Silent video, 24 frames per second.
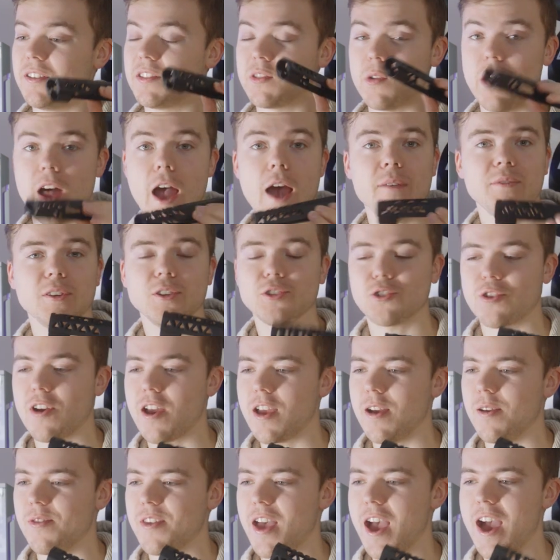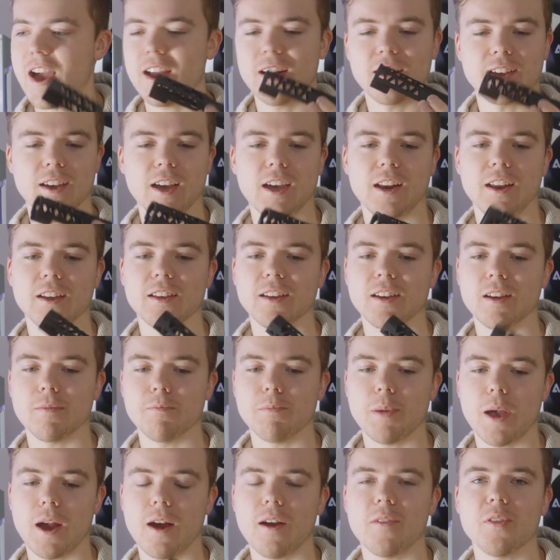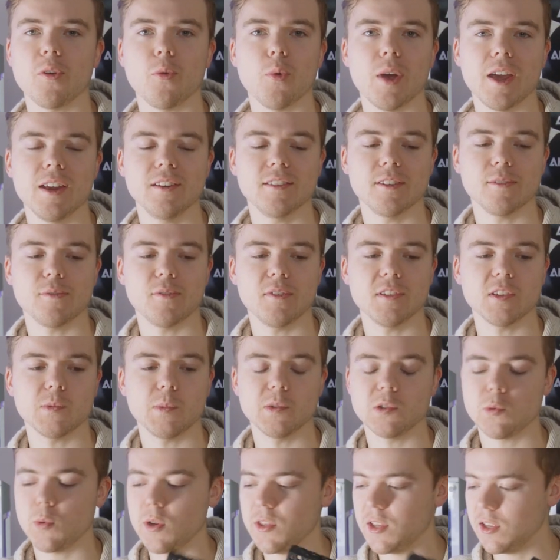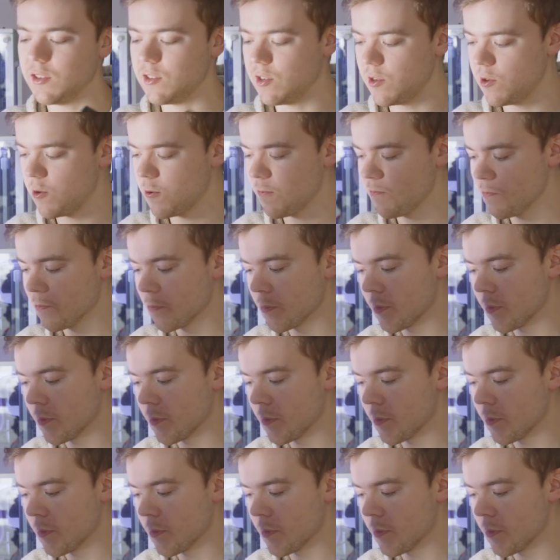So I'll have to try out that and kind of compare the weight difference between the two.